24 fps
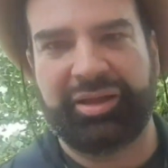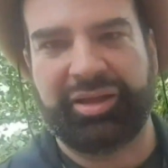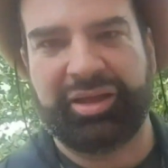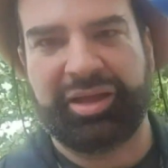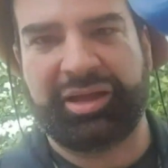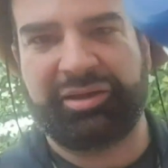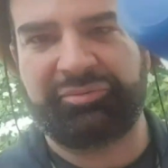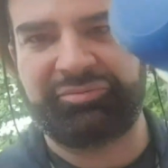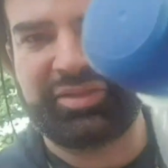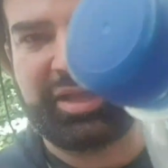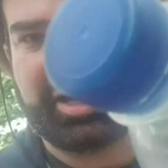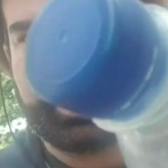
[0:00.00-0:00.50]

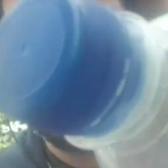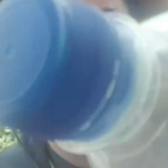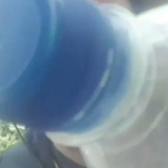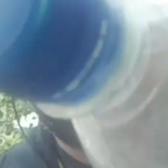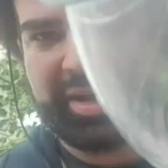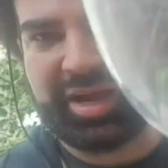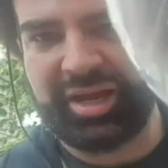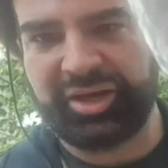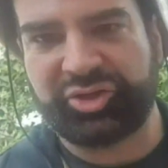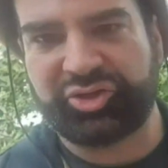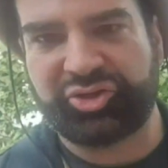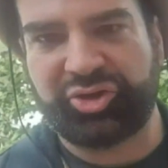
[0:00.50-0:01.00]
I've done a
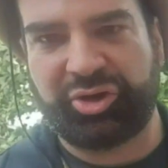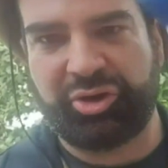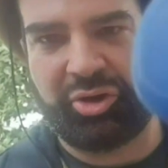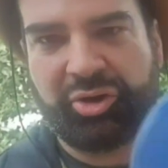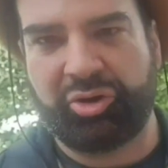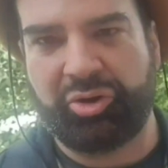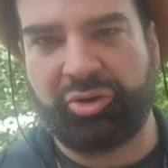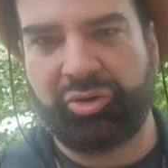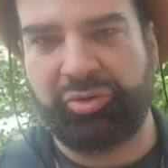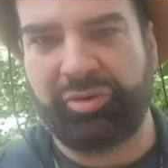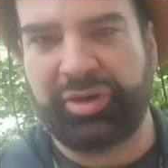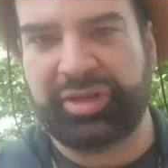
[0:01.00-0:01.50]
puncture
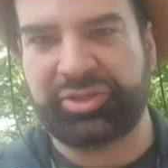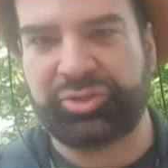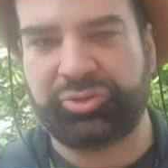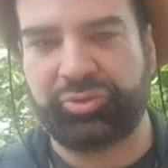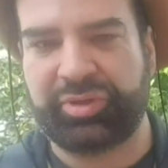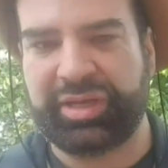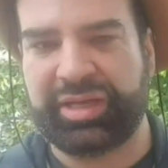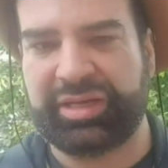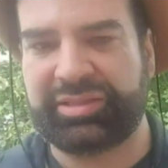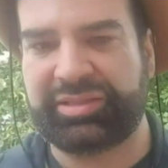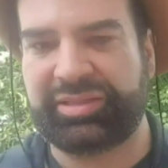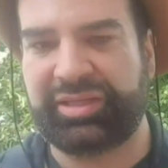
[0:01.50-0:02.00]
hole, as you
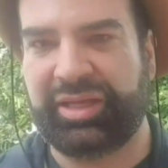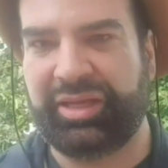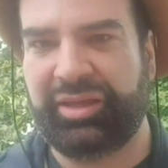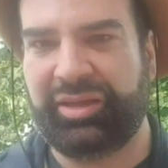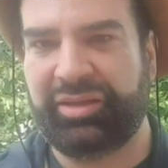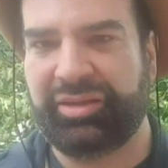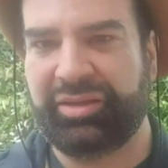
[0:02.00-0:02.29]
can see,